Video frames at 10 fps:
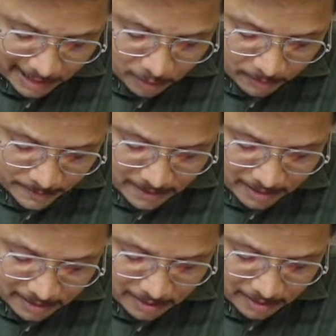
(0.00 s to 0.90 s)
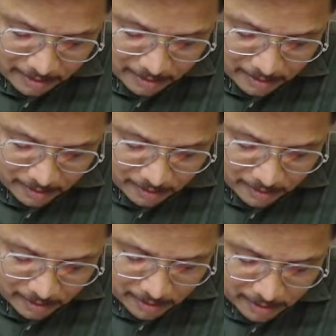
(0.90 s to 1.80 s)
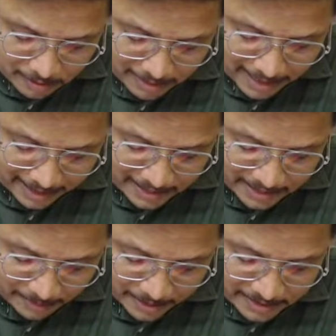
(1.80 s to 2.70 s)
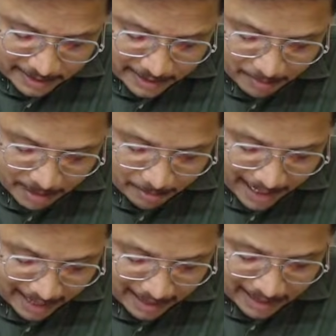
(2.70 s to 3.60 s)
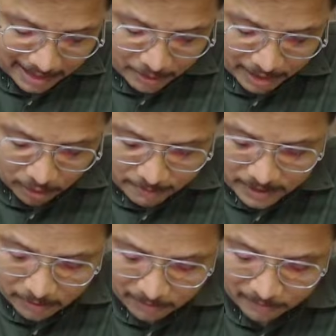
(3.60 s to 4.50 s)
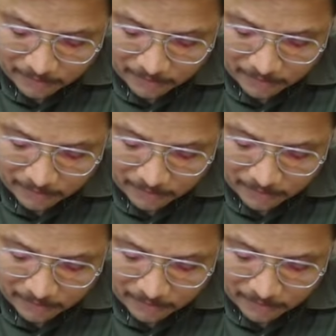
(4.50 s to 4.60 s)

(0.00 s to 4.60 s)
lobes that is represented by black color, you can observe.